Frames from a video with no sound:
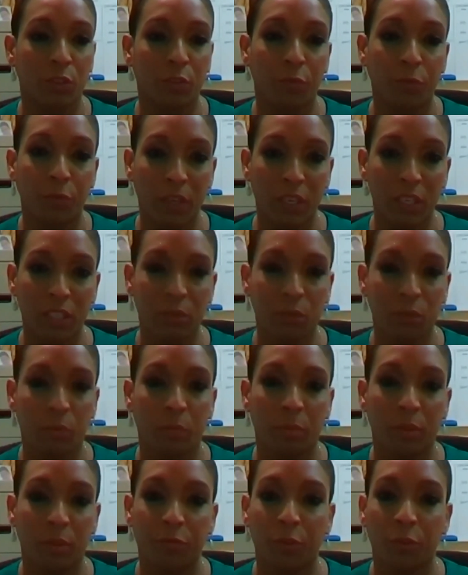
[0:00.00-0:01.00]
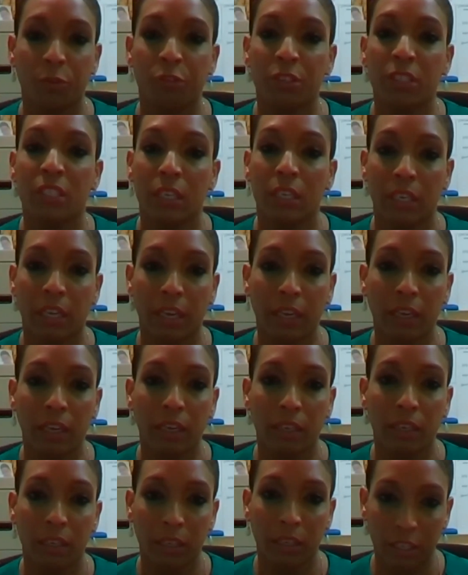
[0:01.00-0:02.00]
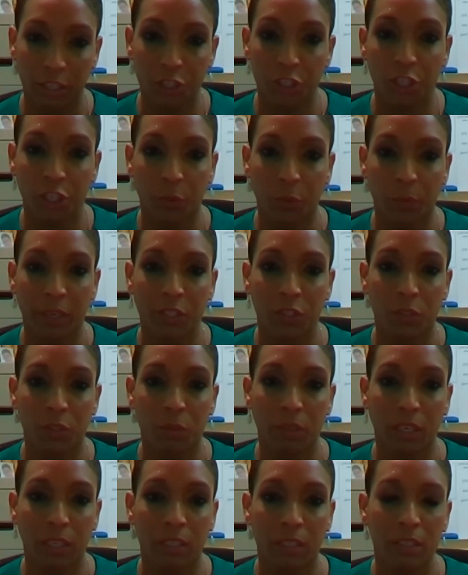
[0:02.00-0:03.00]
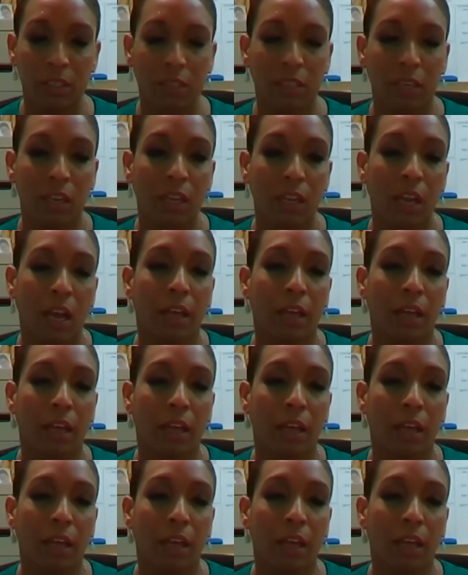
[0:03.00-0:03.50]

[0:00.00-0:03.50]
The first would be for returning, continuing students,